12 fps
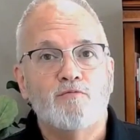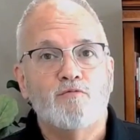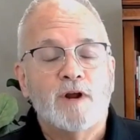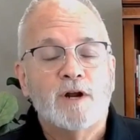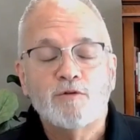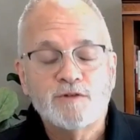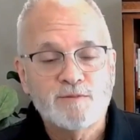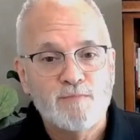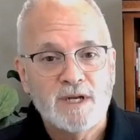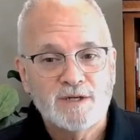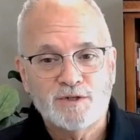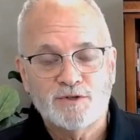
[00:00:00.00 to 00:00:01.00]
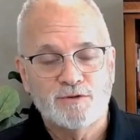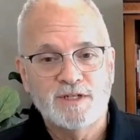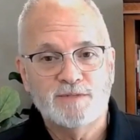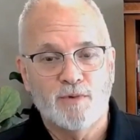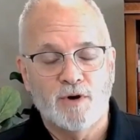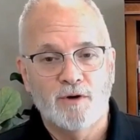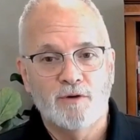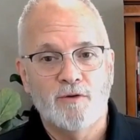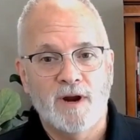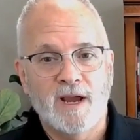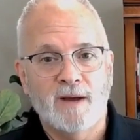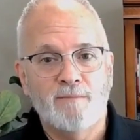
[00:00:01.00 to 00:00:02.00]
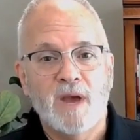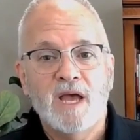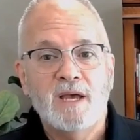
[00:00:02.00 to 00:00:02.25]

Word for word: Reynolds Ministries program